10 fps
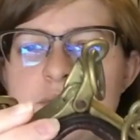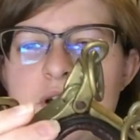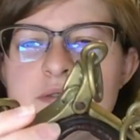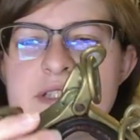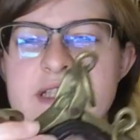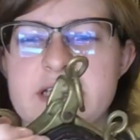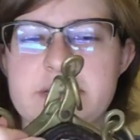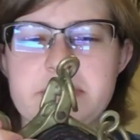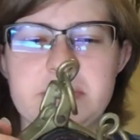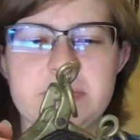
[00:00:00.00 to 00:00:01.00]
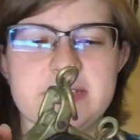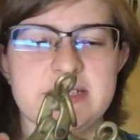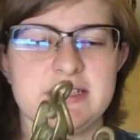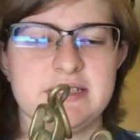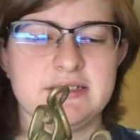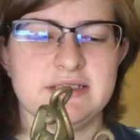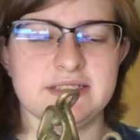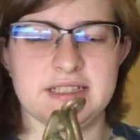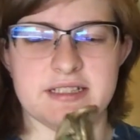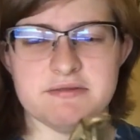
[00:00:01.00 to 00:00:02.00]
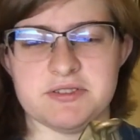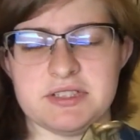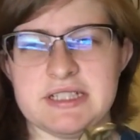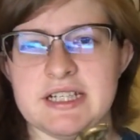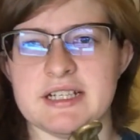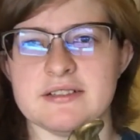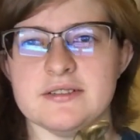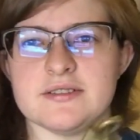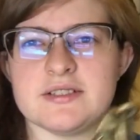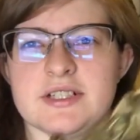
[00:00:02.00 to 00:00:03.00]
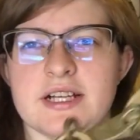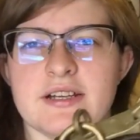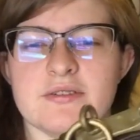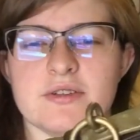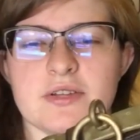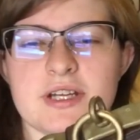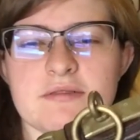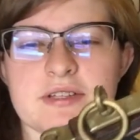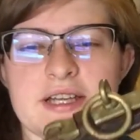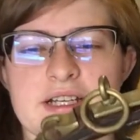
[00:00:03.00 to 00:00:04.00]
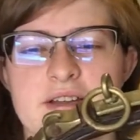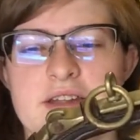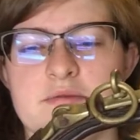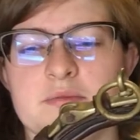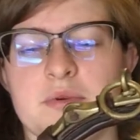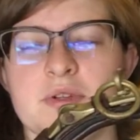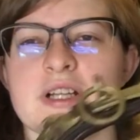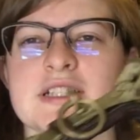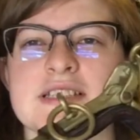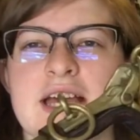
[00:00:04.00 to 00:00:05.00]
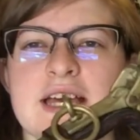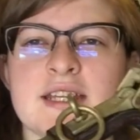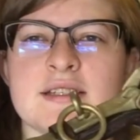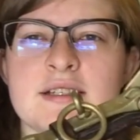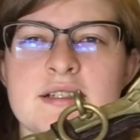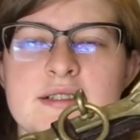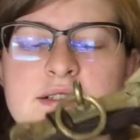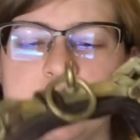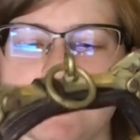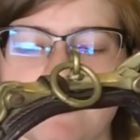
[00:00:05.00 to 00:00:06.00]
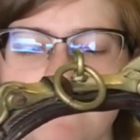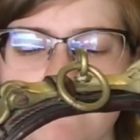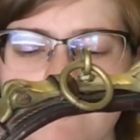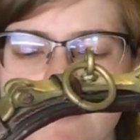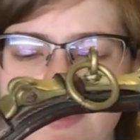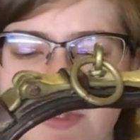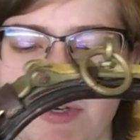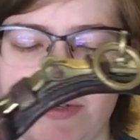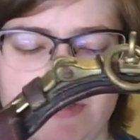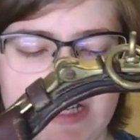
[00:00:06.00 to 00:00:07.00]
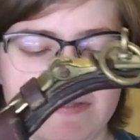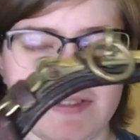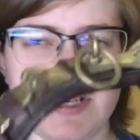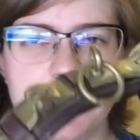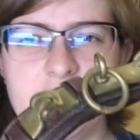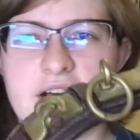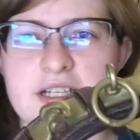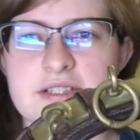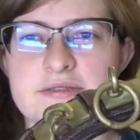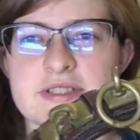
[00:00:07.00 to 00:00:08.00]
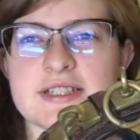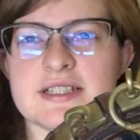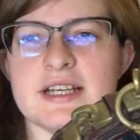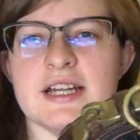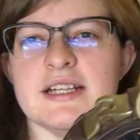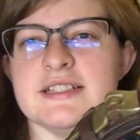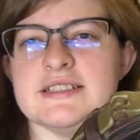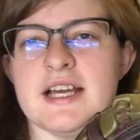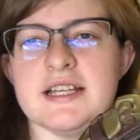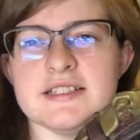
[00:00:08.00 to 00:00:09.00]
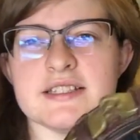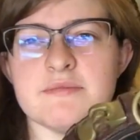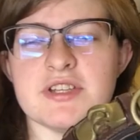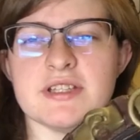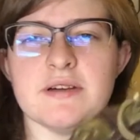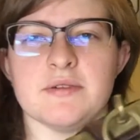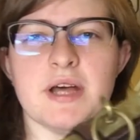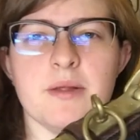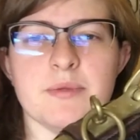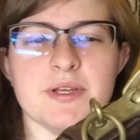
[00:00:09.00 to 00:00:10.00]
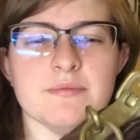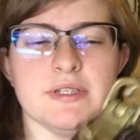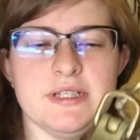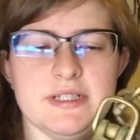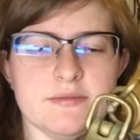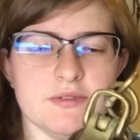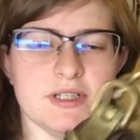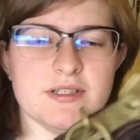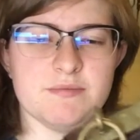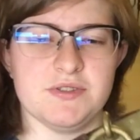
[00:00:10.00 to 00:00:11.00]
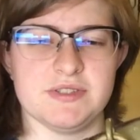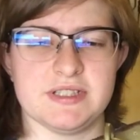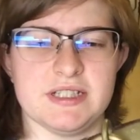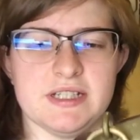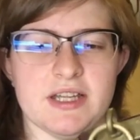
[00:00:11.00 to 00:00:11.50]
I was thinking about using it, and then I was looking at it closer, and I don't know that I would like how that would pull on his head. So if I can figure out how to use it and I decide it's something that would help him, we'll end up using it.